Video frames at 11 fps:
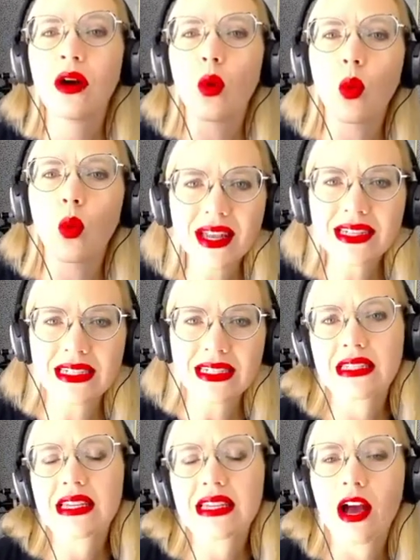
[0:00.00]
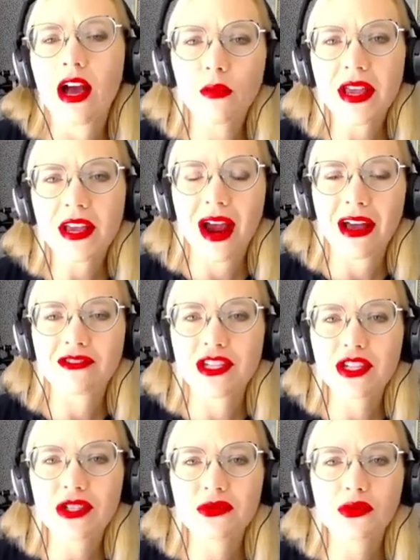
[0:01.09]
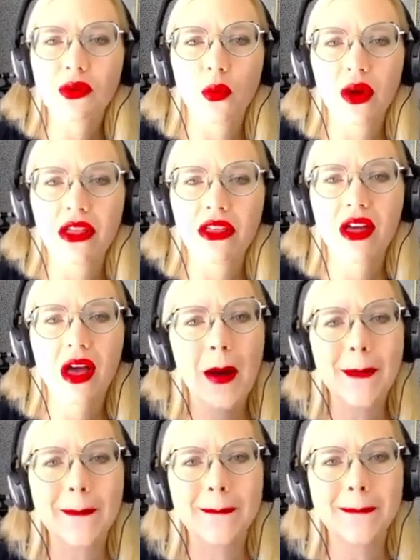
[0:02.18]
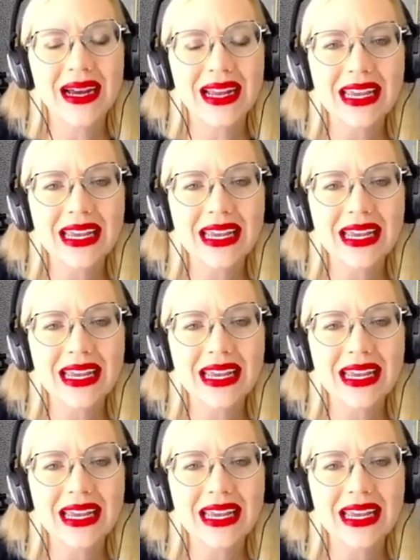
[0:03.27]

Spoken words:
What does a homemaker have to do with money?